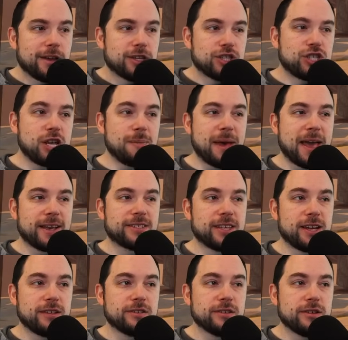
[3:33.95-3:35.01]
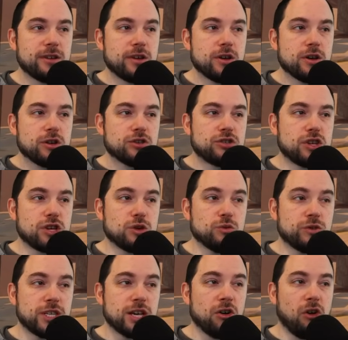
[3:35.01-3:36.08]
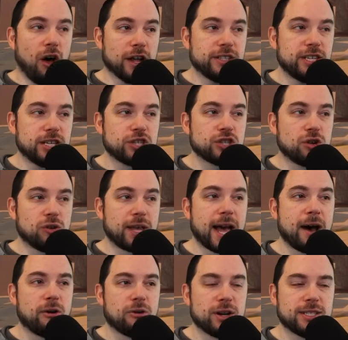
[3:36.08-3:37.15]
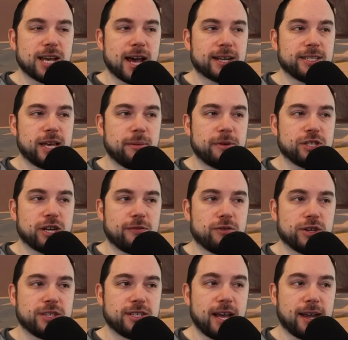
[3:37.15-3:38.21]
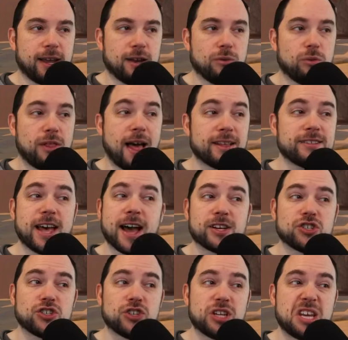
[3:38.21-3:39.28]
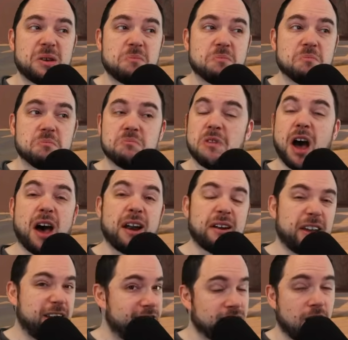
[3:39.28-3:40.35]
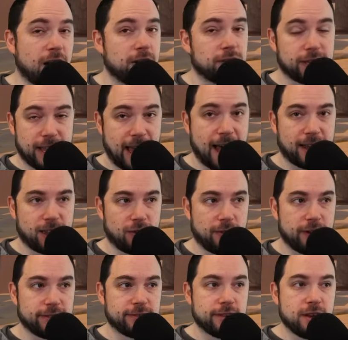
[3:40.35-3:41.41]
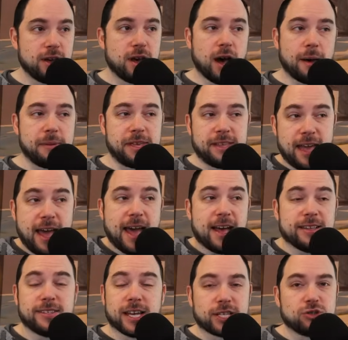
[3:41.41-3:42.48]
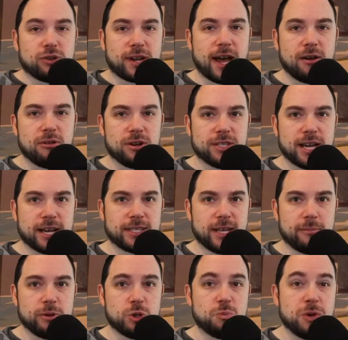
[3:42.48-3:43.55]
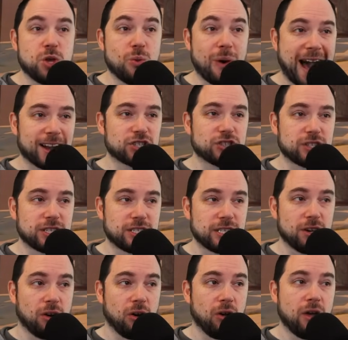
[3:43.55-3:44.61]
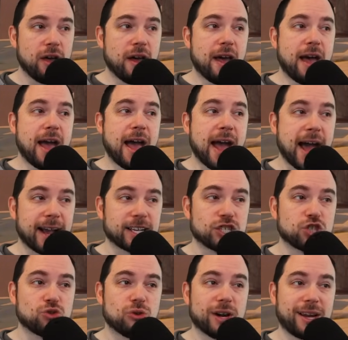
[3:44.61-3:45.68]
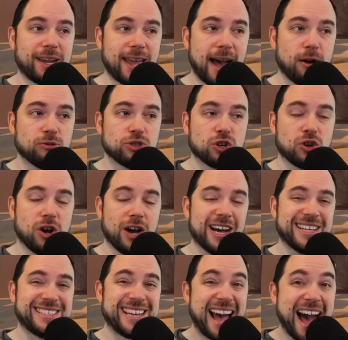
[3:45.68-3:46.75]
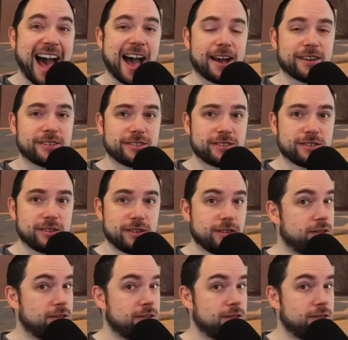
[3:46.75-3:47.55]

She makes it so that you deal additional counterattack damage every second. Well, that's actually not entirely accurate. I mean, yeah, it's extra counterattack damage, but you actually deal extra counter attacks.